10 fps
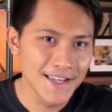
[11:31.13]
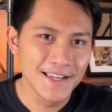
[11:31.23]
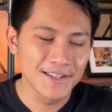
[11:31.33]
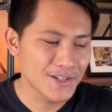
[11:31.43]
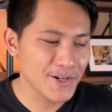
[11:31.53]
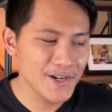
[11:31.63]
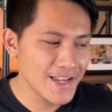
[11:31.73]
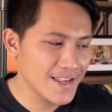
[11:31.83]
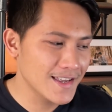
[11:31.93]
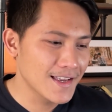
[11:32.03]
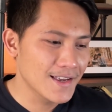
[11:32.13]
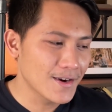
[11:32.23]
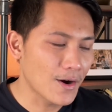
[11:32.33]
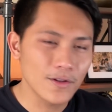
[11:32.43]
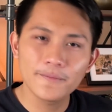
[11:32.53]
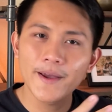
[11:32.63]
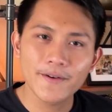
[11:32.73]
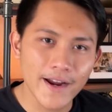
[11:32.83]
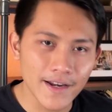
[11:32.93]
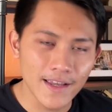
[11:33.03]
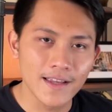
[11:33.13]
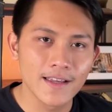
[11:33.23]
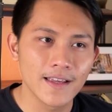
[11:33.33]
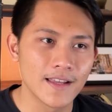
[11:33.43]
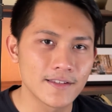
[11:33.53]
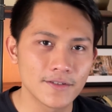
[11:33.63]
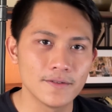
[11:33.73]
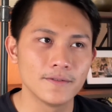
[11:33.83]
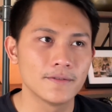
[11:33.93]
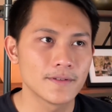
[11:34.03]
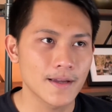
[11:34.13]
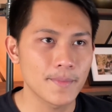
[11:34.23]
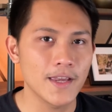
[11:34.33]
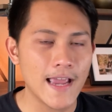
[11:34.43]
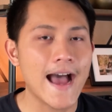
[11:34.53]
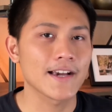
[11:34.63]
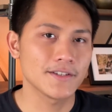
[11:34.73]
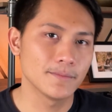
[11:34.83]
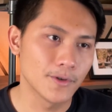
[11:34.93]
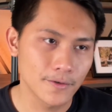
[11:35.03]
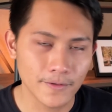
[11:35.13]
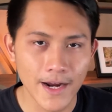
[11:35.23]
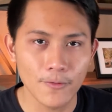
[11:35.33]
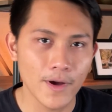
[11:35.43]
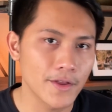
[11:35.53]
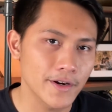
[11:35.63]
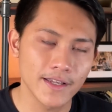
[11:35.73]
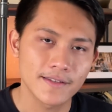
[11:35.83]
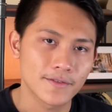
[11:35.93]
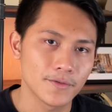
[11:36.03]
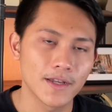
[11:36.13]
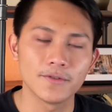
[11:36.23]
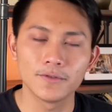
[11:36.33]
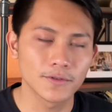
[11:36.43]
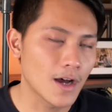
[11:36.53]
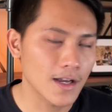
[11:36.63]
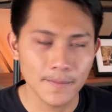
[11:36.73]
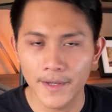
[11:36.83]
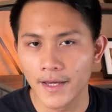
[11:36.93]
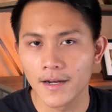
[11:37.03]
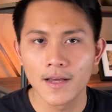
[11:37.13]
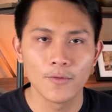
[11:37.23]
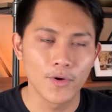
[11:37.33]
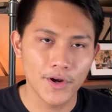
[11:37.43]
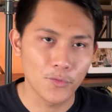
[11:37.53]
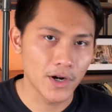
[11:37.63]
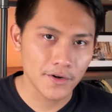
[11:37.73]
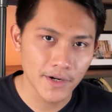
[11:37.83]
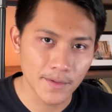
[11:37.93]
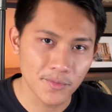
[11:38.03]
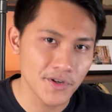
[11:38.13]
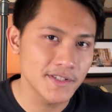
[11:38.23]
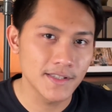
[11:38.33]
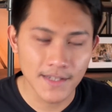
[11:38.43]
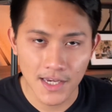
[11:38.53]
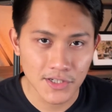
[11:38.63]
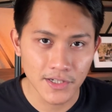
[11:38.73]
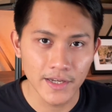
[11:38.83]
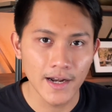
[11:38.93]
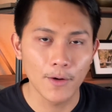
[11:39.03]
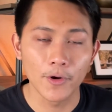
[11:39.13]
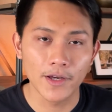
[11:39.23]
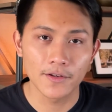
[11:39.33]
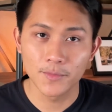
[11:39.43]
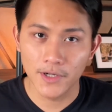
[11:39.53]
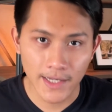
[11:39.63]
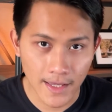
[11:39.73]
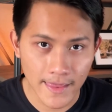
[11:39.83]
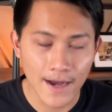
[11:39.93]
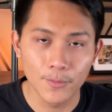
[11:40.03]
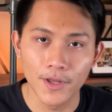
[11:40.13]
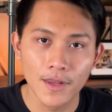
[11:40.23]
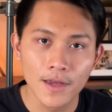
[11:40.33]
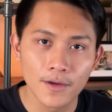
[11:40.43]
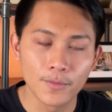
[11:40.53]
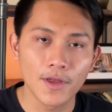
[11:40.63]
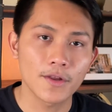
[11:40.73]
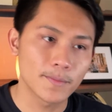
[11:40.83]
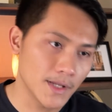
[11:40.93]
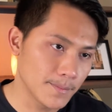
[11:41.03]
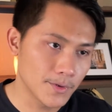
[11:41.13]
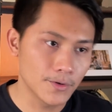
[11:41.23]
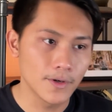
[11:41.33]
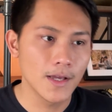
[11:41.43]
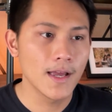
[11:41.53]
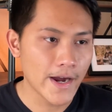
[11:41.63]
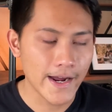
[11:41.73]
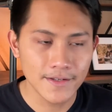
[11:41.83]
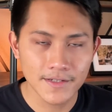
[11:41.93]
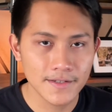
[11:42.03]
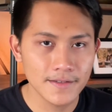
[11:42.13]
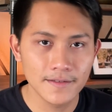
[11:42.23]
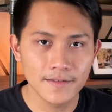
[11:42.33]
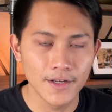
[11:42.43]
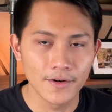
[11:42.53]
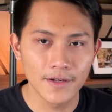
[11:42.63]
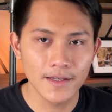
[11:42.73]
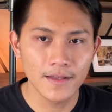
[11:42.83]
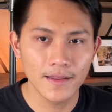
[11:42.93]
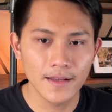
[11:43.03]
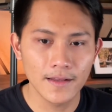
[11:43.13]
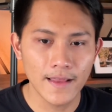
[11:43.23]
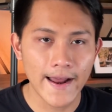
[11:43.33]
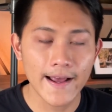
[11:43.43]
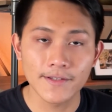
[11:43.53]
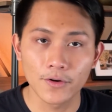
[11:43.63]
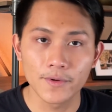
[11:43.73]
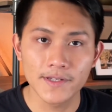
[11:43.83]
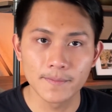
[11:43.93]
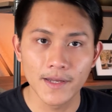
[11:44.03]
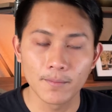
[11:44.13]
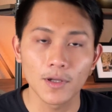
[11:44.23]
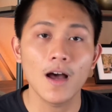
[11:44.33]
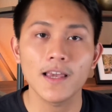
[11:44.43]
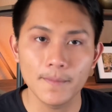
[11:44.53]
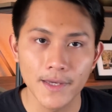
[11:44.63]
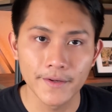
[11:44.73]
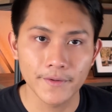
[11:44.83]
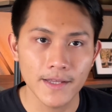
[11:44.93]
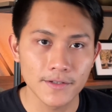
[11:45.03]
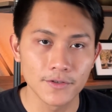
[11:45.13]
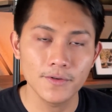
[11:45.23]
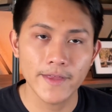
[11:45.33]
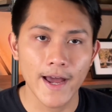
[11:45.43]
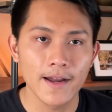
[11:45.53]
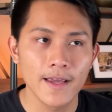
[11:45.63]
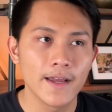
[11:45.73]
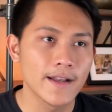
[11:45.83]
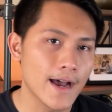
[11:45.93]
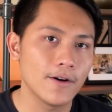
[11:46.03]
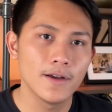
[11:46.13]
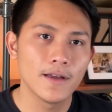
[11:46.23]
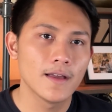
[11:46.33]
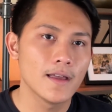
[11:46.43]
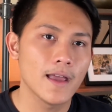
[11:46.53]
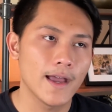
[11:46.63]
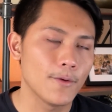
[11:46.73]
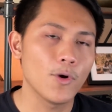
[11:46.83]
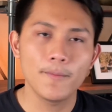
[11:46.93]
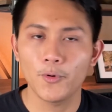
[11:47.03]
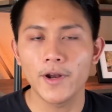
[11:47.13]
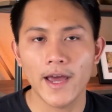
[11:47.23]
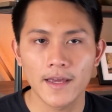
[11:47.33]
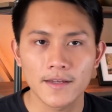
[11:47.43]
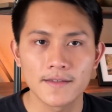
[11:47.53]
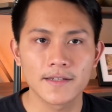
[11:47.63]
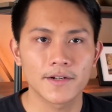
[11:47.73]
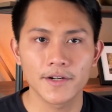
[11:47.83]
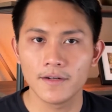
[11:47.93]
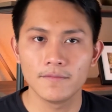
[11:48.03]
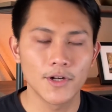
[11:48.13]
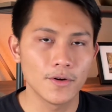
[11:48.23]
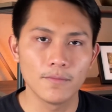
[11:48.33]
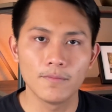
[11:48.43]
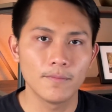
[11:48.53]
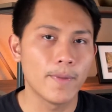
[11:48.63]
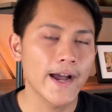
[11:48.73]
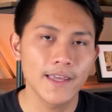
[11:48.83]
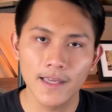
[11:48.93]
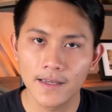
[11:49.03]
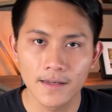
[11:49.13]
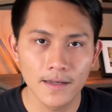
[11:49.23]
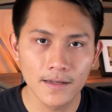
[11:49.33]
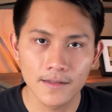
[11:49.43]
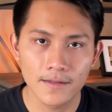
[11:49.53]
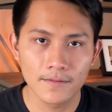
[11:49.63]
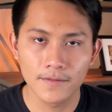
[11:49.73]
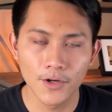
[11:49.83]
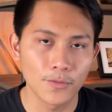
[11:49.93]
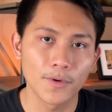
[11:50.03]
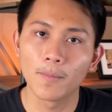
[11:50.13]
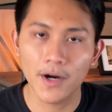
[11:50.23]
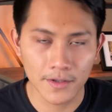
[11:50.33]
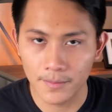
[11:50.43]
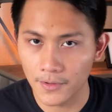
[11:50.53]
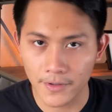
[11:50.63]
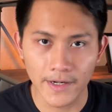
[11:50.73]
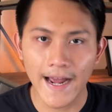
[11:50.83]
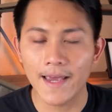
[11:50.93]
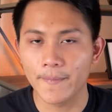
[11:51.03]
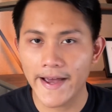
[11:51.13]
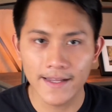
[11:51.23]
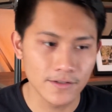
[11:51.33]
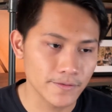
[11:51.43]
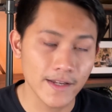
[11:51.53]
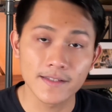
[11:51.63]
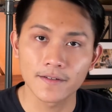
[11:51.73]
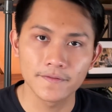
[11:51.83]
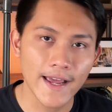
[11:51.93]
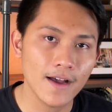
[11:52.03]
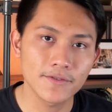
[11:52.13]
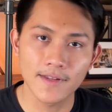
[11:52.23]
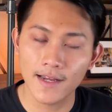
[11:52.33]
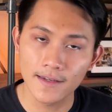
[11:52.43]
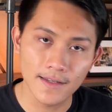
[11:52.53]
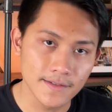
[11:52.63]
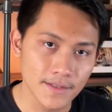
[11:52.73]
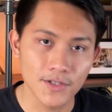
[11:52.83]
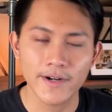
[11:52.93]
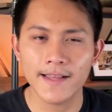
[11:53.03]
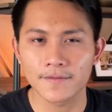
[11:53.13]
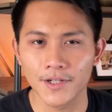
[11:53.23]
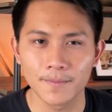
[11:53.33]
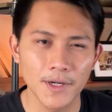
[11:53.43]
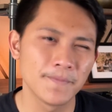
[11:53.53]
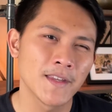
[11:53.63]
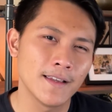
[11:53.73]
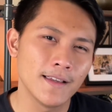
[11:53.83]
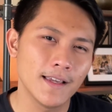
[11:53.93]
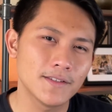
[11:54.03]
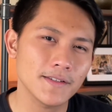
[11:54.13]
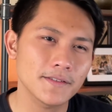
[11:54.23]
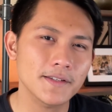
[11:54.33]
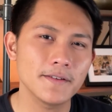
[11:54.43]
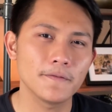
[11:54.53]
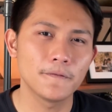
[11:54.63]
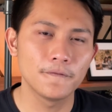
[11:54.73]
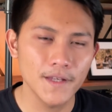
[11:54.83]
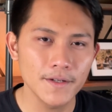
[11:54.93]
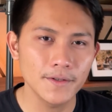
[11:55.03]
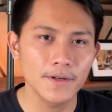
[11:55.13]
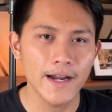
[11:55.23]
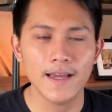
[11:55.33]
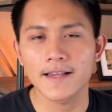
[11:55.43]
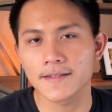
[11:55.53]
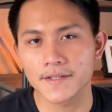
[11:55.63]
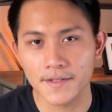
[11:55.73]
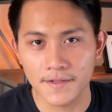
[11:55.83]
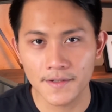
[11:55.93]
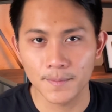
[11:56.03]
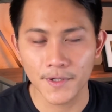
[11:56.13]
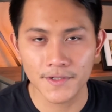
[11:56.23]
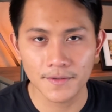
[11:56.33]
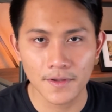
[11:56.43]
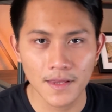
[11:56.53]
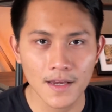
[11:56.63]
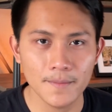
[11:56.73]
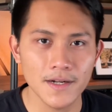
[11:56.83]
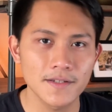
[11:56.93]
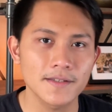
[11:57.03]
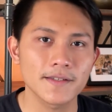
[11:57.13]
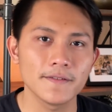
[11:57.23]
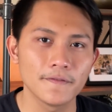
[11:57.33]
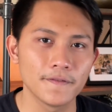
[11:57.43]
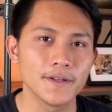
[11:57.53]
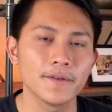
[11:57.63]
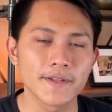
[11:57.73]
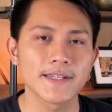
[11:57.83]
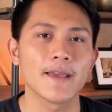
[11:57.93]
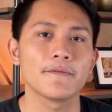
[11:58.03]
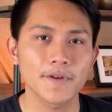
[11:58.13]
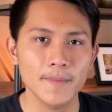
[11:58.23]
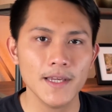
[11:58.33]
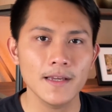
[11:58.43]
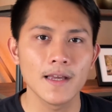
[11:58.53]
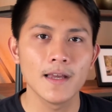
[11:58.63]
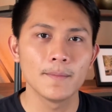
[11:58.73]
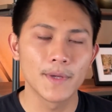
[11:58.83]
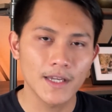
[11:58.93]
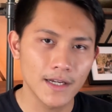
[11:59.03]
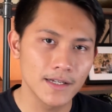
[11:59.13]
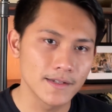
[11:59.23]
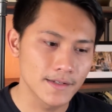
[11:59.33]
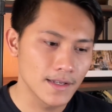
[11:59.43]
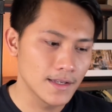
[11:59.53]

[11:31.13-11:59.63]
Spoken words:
turning all of my writing into something actionable, right? Whether it's through a Google document, whether I want to create a presentation, I want to communicate that with other people. I just, that has always been blocking me, right, to do that. Now, at one point I considered, buying, Remarkable or an iPad to write stuff down so that I can easily transfer it, but it just doesn't feel, and I guess that's just a personal thing, but it just doesn't feel the same for me, because